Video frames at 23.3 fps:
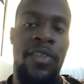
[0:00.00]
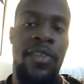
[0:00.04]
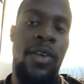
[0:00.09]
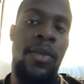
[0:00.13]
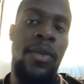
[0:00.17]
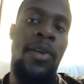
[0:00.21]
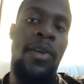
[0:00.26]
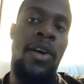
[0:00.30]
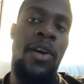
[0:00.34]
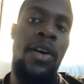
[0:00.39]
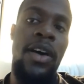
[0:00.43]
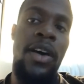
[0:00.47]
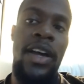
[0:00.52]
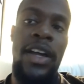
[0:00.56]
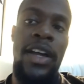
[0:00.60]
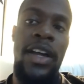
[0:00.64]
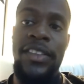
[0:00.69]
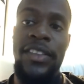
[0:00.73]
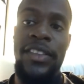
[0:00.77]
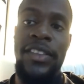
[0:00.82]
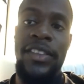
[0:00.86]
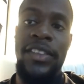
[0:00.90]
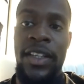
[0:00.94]
Football
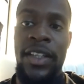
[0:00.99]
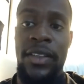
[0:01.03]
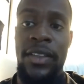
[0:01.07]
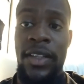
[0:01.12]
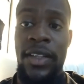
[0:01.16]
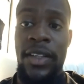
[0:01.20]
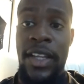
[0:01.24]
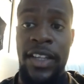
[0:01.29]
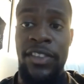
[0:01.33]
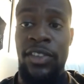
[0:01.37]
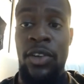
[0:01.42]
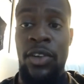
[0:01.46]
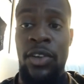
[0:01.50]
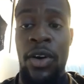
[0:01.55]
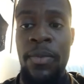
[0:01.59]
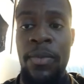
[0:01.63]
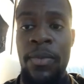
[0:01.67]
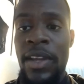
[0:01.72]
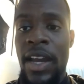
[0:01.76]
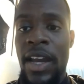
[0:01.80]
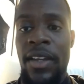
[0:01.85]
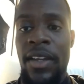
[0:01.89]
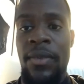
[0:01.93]
has taught
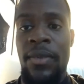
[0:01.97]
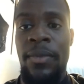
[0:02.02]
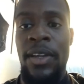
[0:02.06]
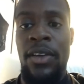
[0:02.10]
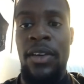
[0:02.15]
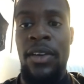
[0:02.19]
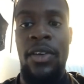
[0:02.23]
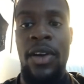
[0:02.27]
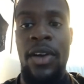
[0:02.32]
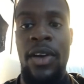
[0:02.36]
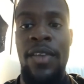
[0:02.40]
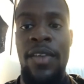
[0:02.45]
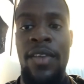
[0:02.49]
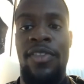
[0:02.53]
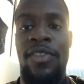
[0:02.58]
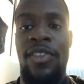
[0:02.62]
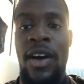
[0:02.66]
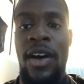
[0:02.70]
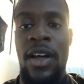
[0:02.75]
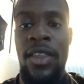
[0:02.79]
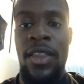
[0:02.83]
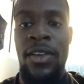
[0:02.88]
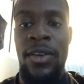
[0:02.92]
me how to be a great
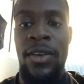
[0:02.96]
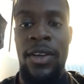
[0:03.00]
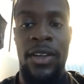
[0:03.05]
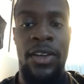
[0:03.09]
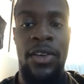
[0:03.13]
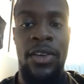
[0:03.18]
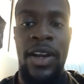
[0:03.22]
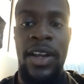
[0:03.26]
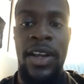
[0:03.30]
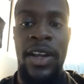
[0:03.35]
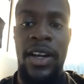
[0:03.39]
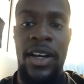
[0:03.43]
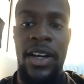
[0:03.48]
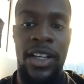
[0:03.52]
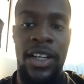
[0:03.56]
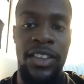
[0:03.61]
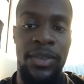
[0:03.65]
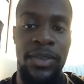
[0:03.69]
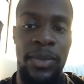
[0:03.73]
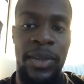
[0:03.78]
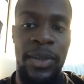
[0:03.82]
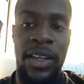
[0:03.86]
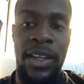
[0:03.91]
father, a great
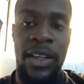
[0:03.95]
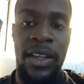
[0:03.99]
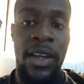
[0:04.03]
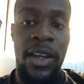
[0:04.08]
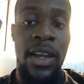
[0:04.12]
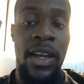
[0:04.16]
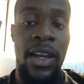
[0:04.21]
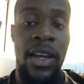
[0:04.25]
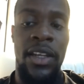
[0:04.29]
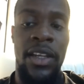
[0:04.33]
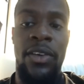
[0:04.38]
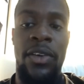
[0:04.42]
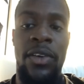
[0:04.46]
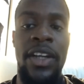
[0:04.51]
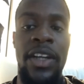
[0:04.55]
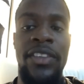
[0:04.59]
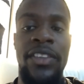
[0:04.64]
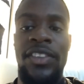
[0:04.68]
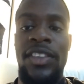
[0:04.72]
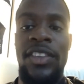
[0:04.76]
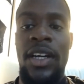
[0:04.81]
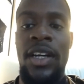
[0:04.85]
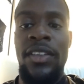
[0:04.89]
husband, and a great
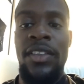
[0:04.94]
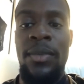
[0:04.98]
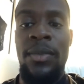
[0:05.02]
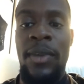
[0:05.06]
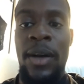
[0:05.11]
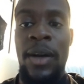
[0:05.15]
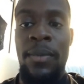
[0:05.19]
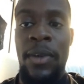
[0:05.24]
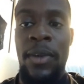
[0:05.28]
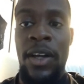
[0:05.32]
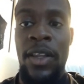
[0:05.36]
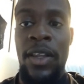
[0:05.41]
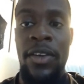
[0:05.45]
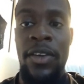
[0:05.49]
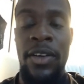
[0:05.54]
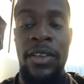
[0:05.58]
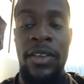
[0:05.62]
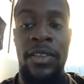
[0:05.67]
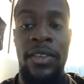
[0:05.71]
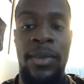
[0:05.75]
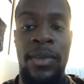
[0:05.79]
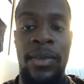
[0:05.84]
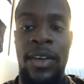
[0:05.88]
son to my mother and
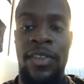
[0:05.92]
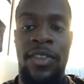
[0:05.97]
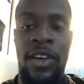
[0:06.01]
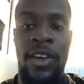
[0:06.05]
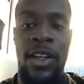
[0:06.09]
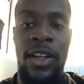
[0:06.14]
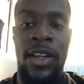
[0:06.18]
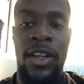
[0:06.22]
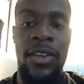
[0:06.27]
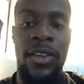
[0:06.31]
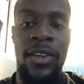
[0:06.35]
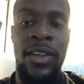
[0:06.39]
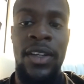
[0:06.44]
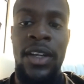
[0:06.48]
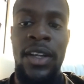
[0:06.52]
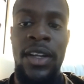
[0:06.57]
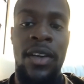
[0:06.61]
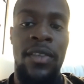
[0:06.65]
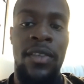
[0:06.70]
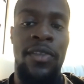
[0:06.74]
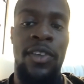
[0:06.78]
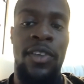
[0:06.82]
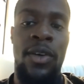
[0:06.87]
to my father.
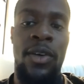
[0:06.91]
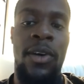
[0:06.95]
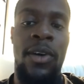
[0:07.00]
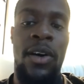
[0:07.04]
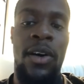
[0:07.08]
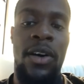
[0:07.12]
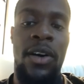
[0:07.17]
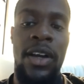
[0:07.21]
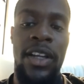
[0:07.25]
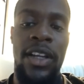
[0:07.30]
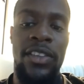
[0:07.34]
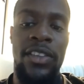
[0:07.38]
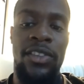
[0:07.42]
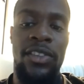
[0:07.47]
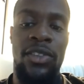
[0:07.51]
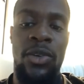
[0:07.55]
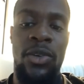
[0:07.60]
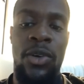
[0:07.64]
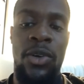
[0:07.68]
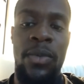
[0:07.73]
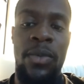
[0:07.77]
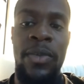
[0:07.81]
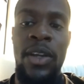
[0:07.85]
Football has
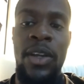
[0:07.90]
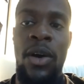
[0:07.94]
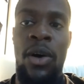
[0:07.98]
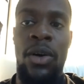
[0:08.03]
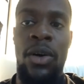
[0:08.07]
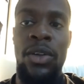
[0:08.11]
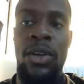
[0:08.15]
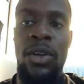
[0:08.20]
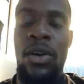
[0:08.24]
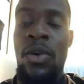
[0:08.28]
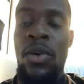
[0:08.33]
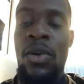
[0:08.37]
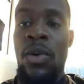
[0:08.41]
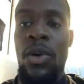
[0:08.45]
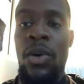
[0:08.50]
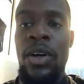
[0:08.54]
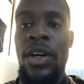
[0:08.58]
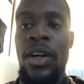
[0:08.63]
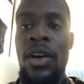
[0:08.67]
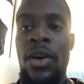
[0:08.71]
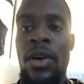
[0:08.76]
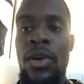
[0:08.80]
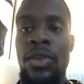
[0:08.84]
taught me all the core
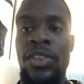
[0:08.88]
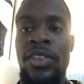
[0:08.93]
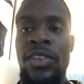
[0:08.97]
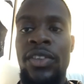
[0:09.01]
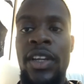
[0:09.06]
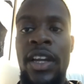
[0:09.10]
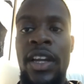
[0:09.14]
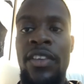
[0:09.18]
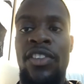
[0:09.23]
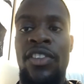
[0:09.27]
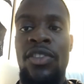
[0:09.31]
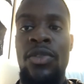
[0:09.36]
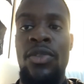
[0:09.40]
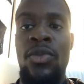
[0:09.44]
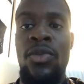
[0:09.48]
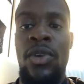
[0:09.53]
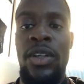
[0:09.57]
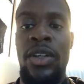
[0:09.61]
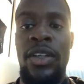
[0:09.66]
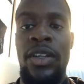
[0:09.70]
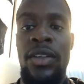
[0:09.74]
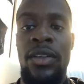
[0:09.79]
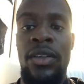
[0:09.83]
goals that you
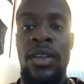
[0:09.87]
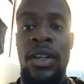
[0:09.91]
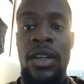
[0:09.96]
want to